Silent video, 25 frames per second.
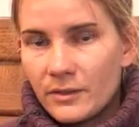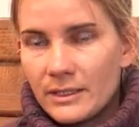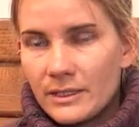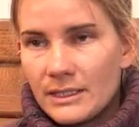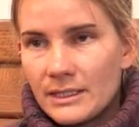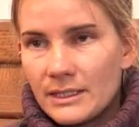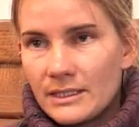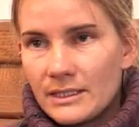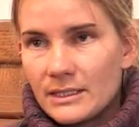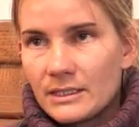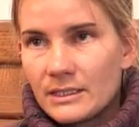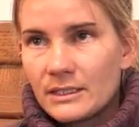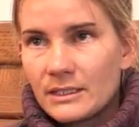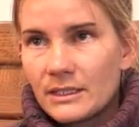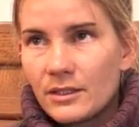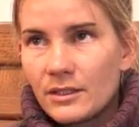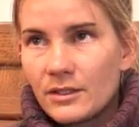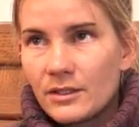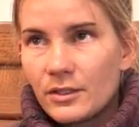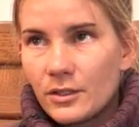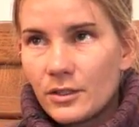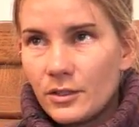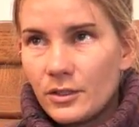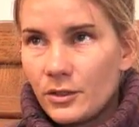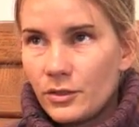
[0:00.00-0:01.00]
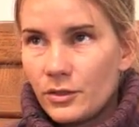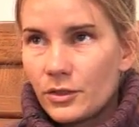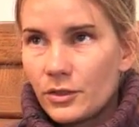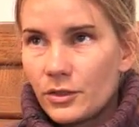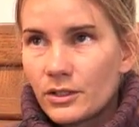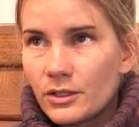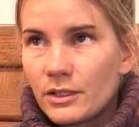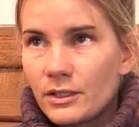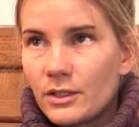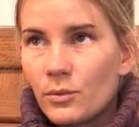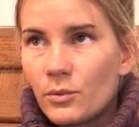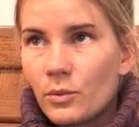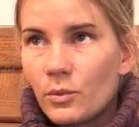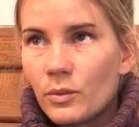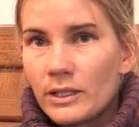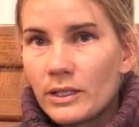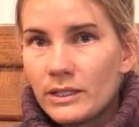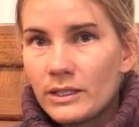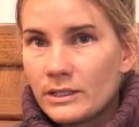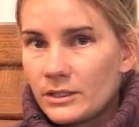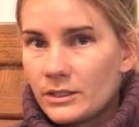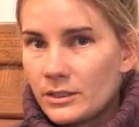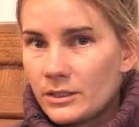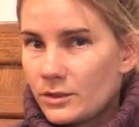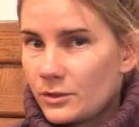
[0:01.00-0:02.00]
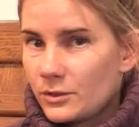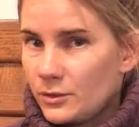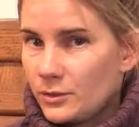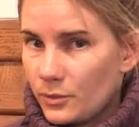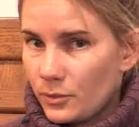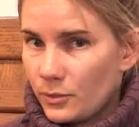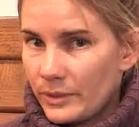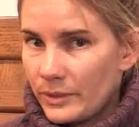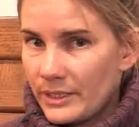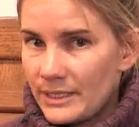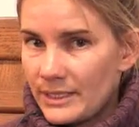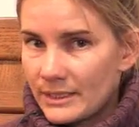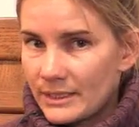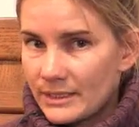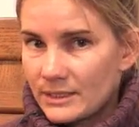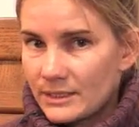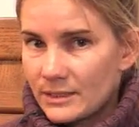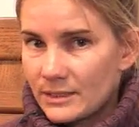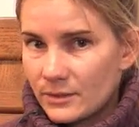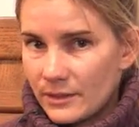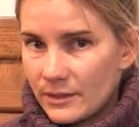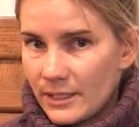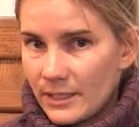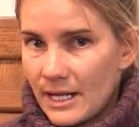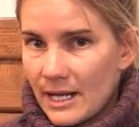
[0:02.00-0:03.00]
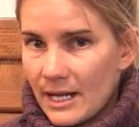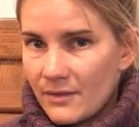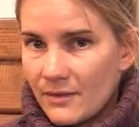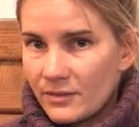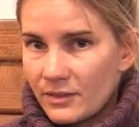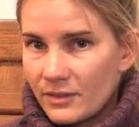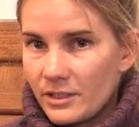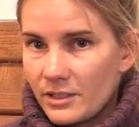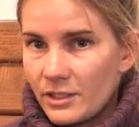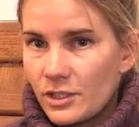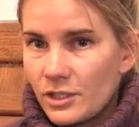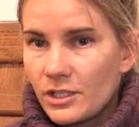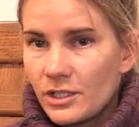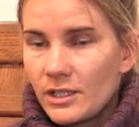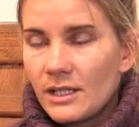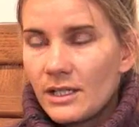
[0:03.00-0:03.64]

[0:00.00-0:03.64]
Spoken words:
is they're usually 1 to 2 weeks on average.